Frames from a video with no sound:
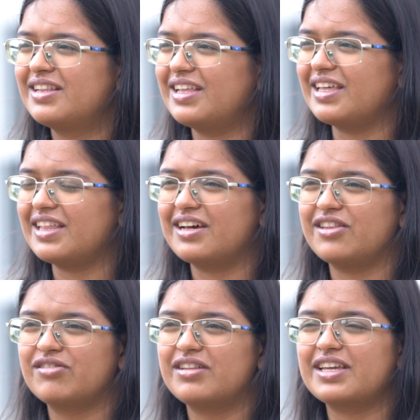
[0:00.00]
The area
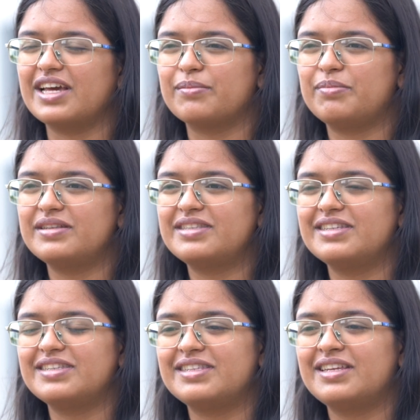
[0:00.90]
around the campus
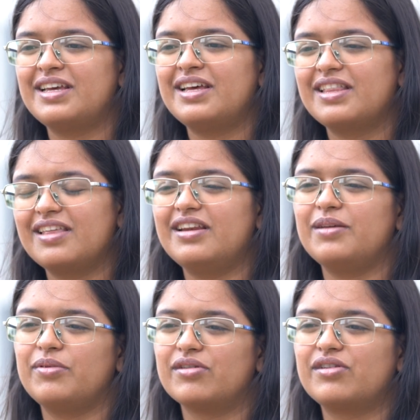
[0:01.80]
is really
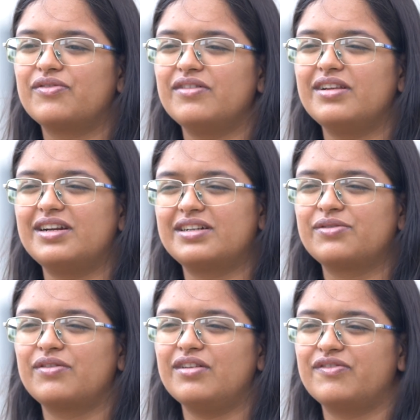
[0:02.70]
beautiful. It's
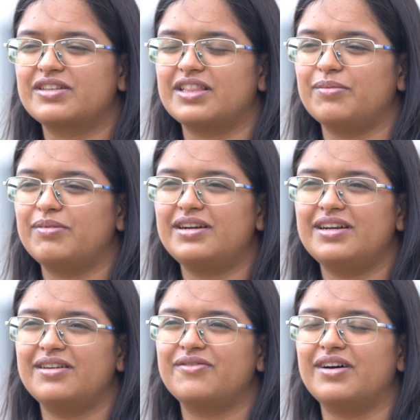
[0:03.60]
full of scrubland
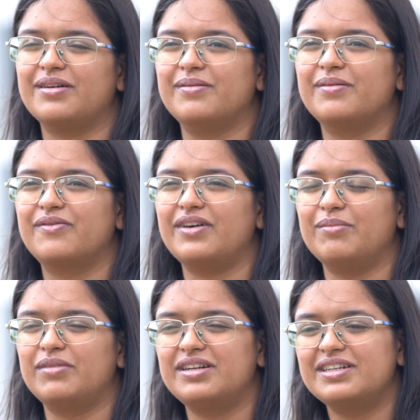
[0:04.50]
and farm,
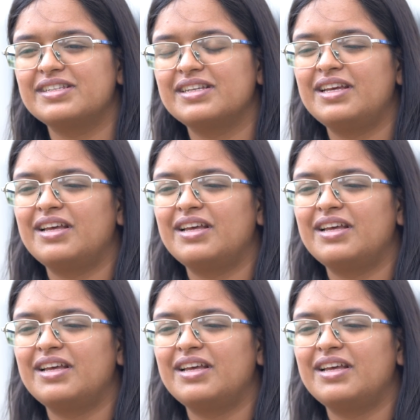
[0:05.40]
farmlands.